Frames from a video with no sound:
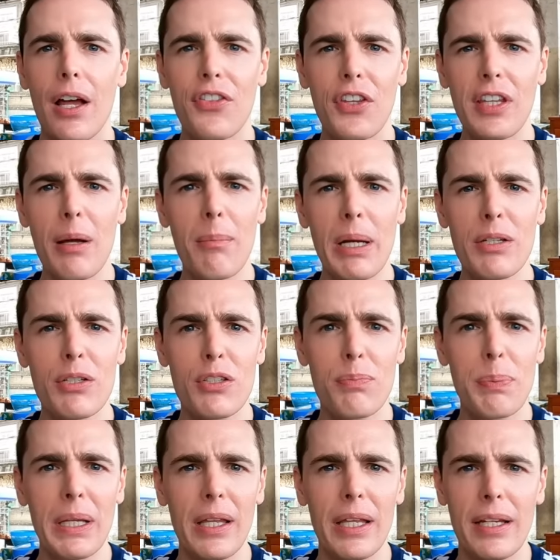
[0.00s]
I think that might
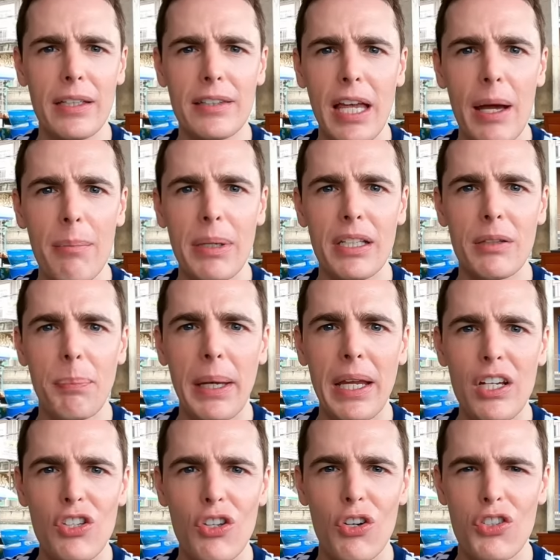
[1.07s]
be like a tamarind
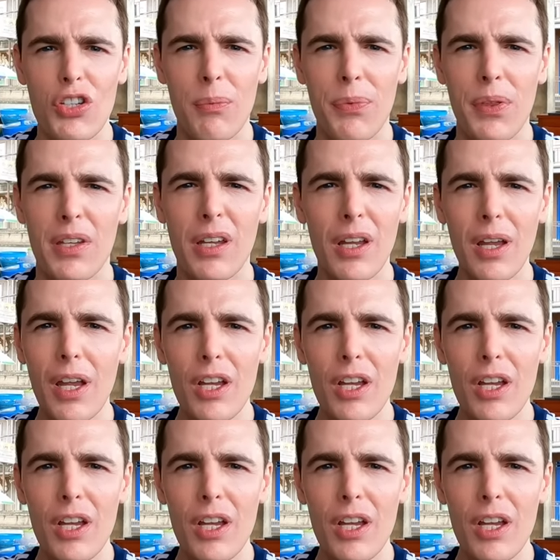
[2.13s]
paste or something.